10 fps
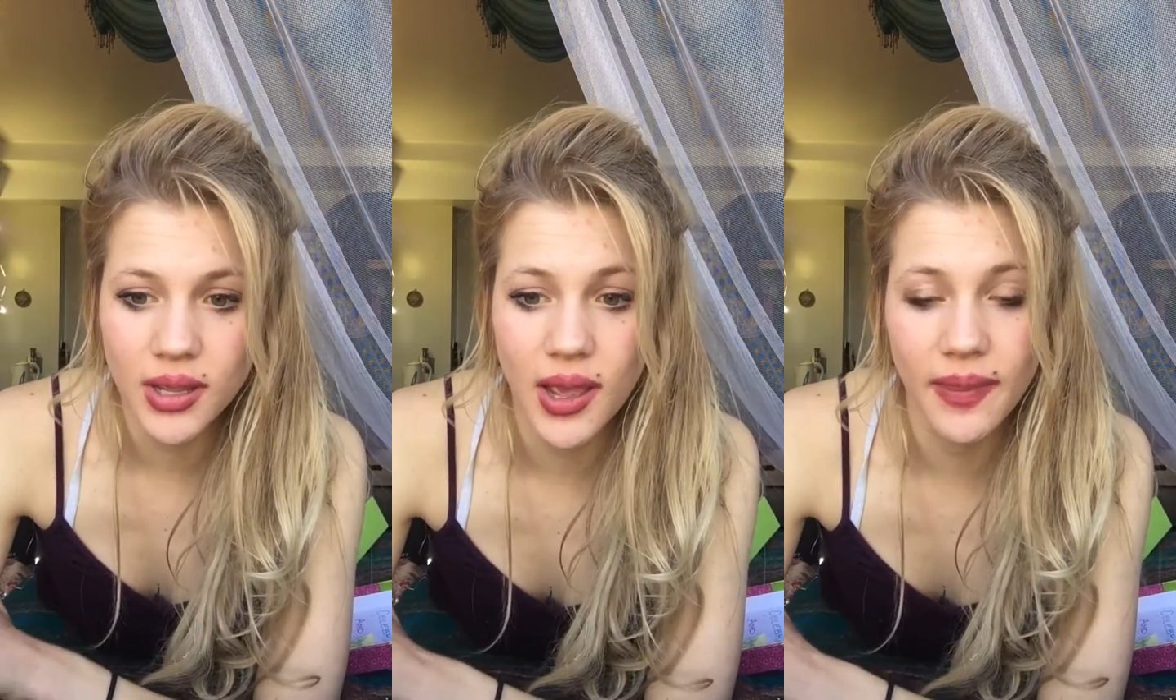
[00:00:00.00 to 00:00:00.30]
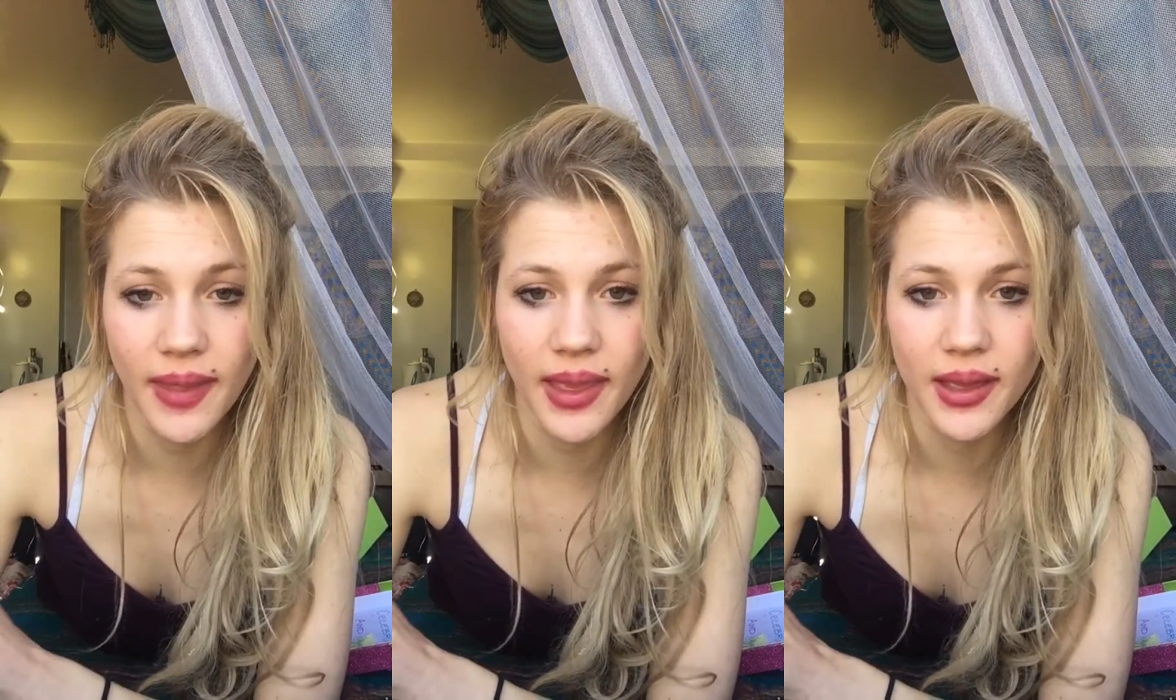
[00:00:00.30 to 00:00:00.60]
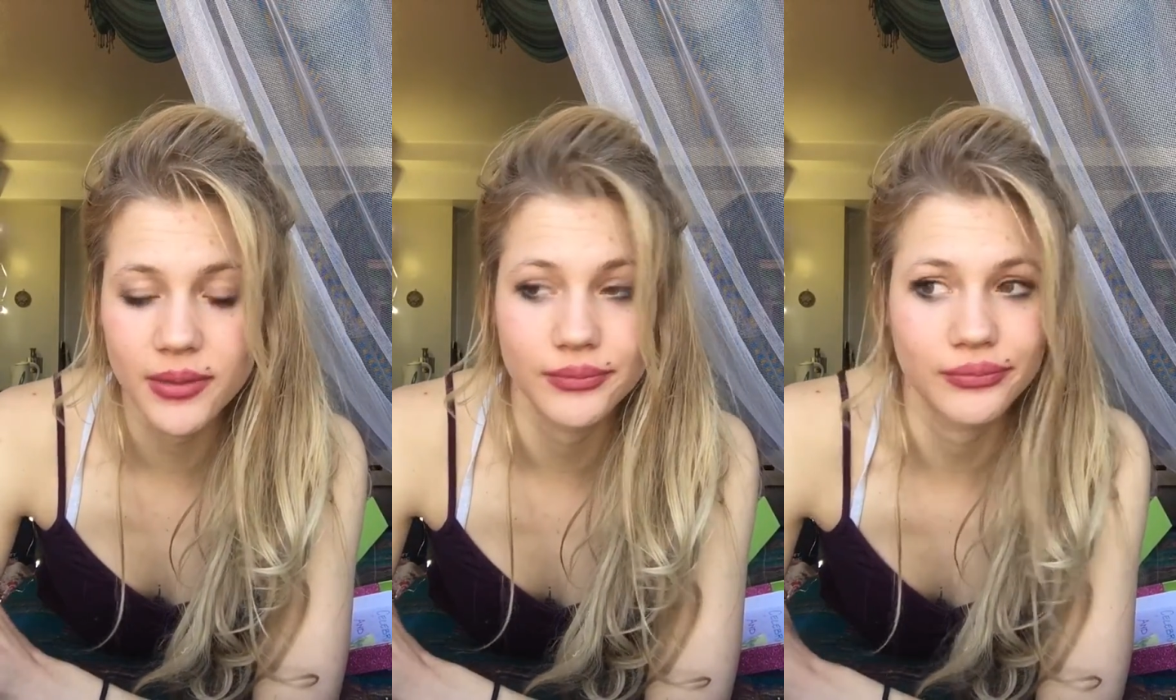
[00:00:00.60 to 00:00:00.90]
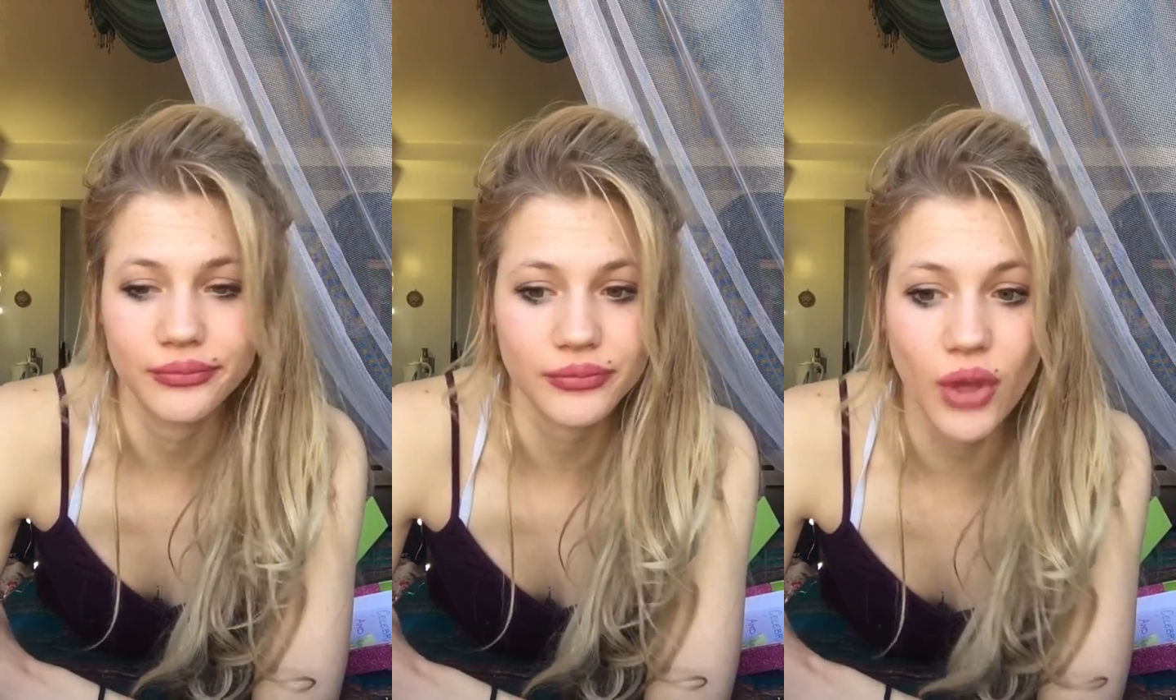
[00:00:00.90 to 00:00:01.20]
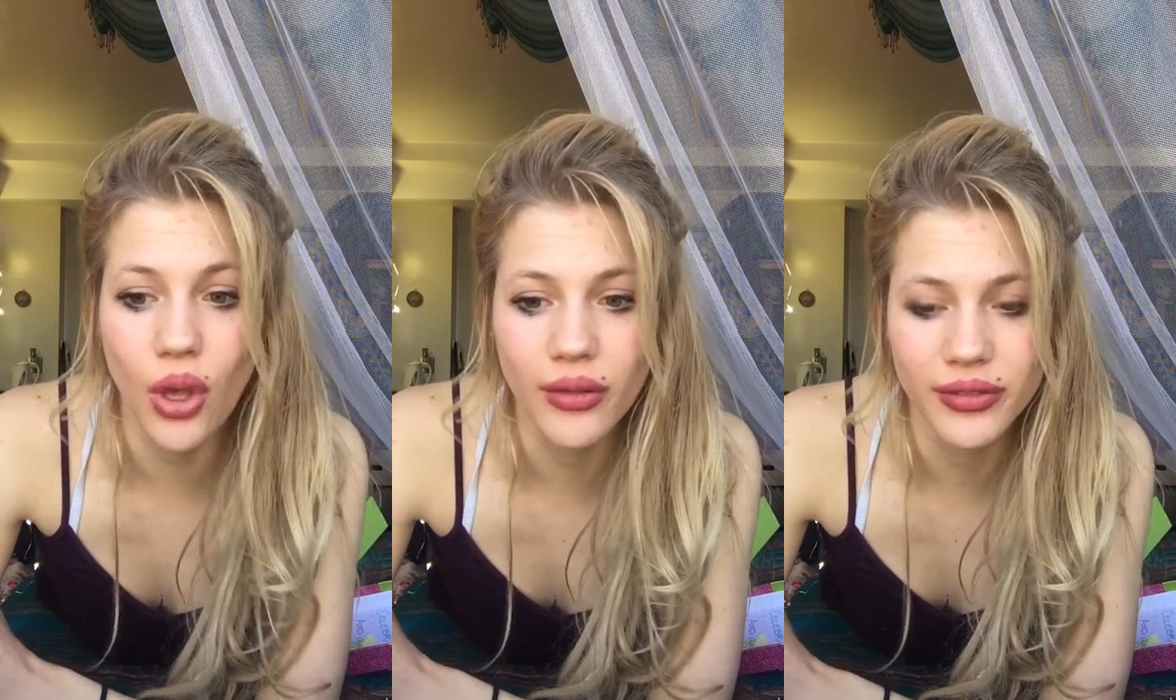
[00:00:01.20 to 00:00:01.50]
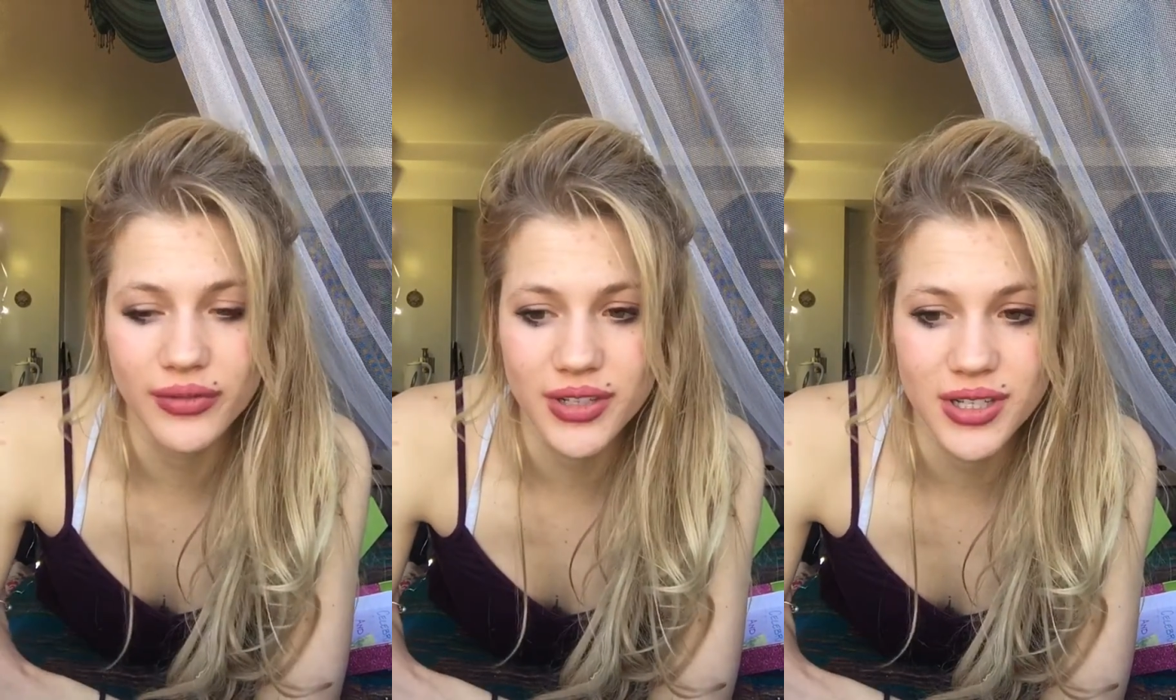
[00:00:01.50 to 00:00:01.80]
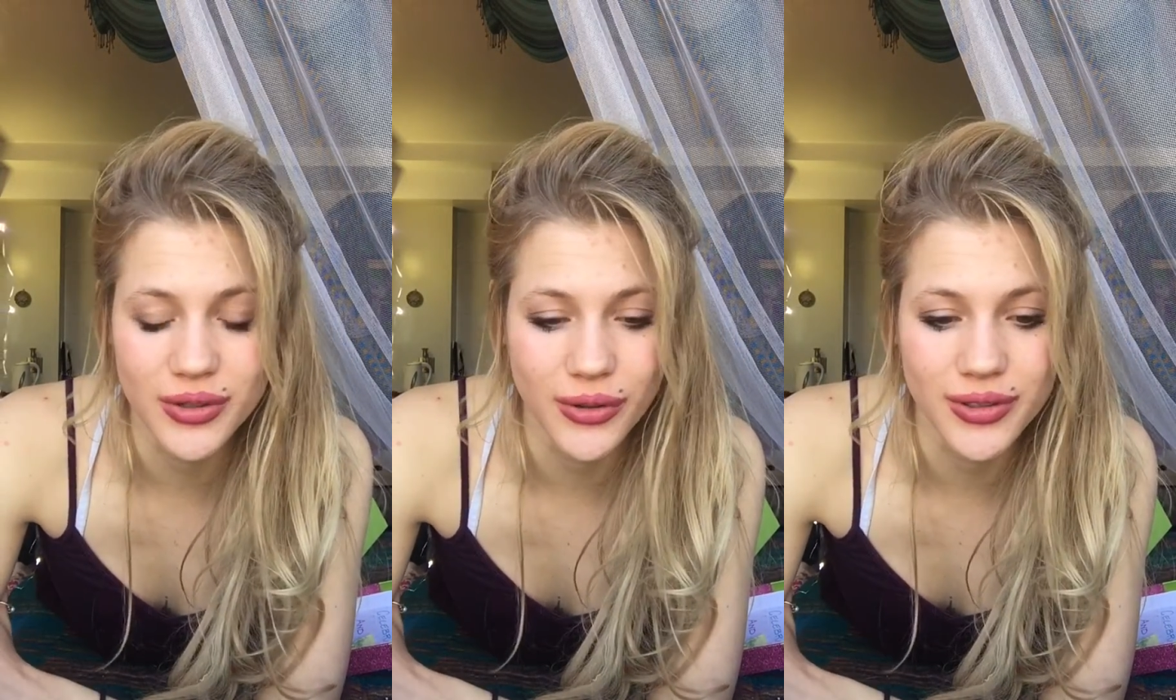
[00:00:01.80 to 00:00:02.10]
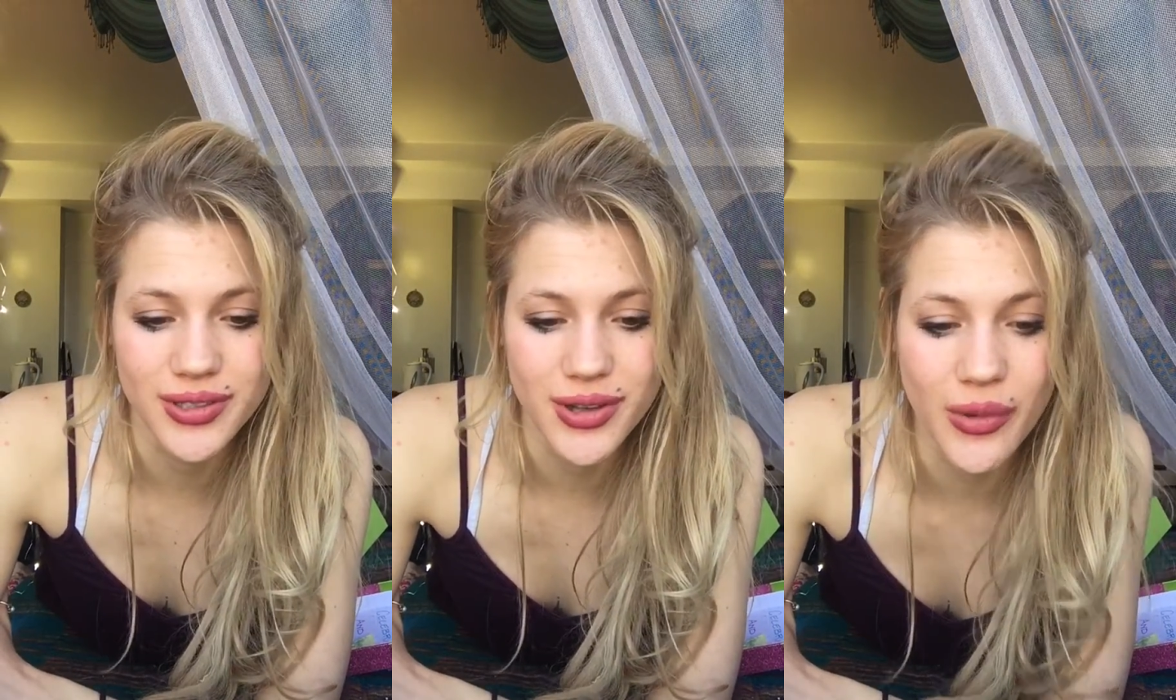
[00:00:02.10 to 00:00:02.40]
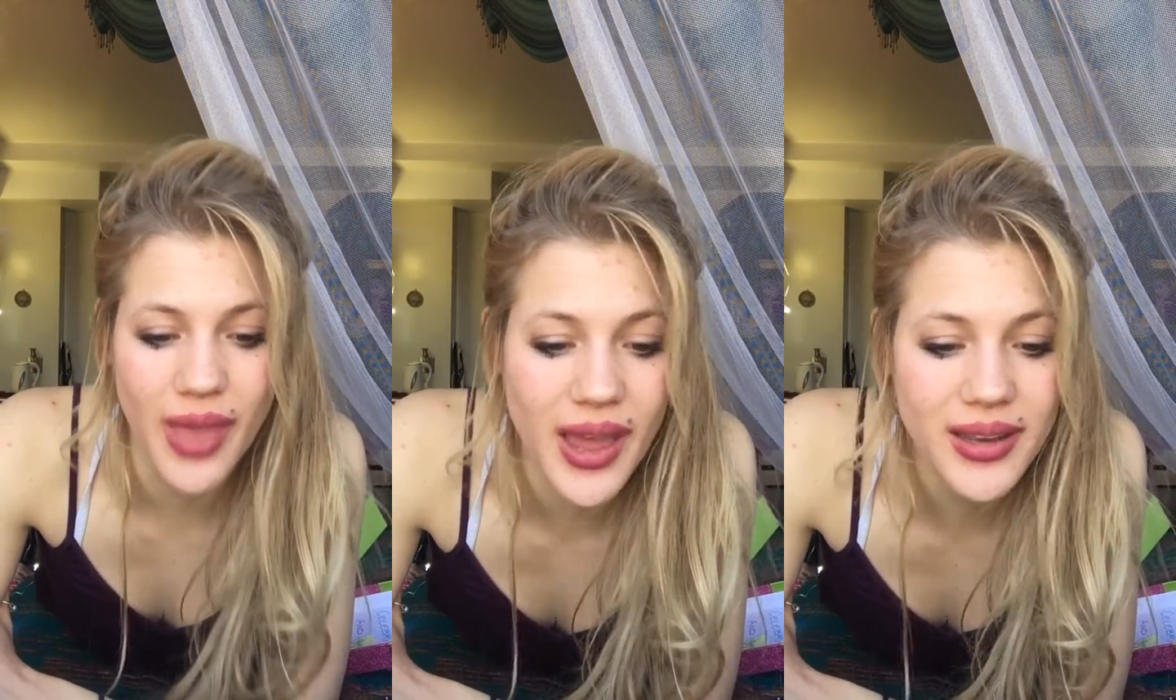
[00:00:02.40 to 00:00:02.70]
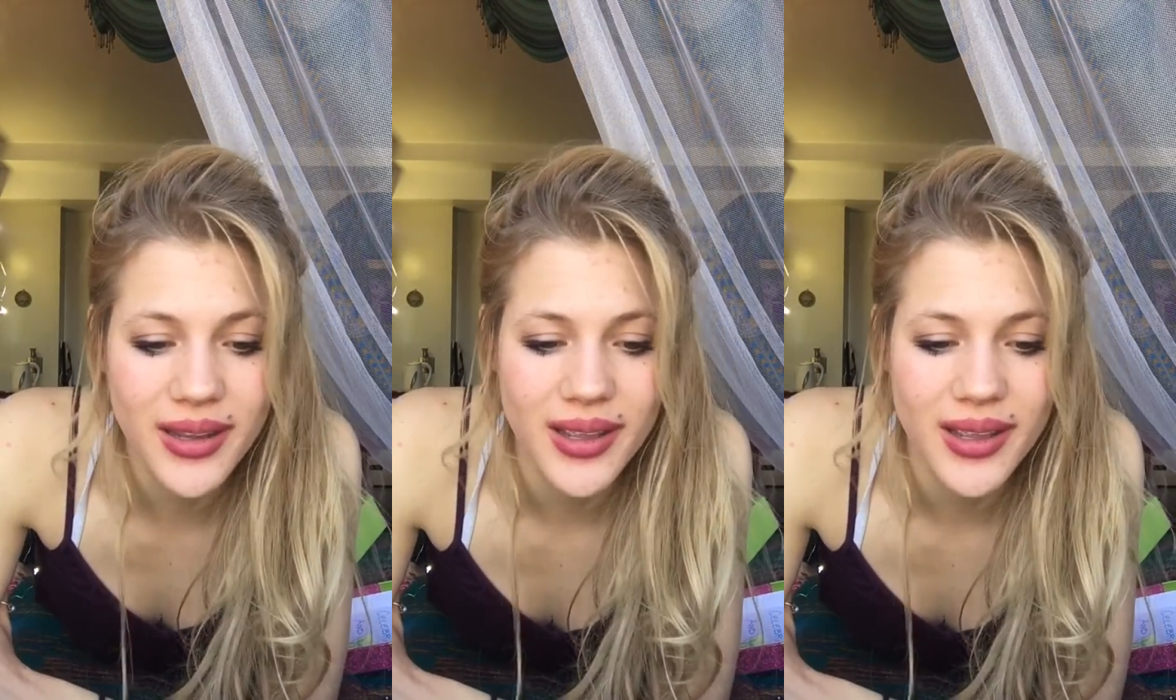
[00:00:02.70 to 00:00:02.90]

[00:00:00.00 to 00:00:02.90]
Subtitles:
and like all 15-year-olds know that.